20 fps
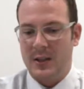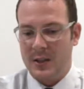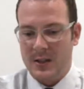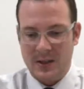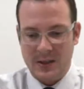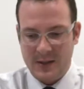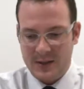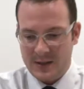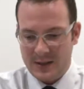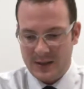
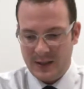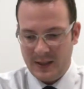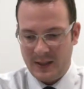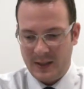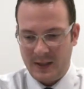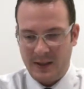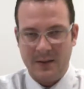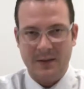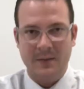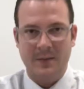You sit
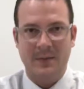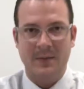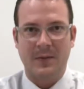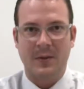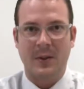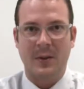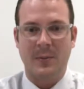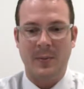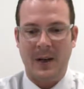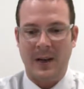here
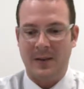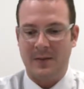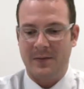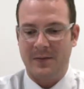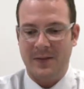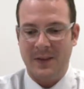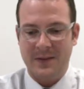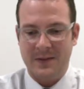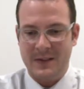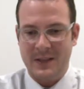for
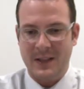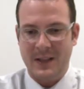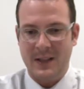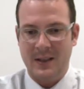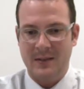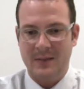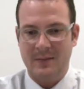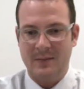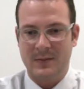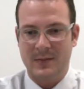about
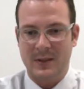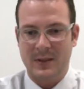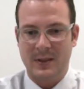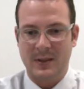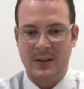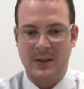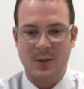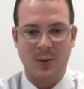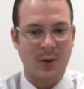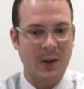15
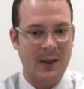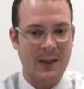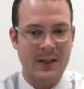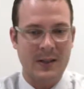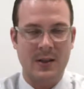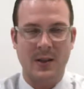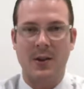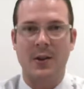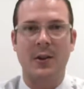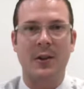to 20
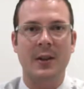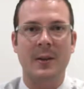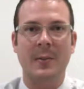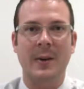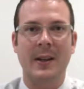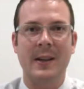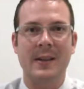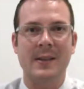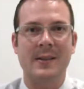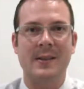to 30
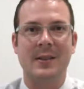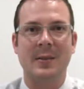minutes,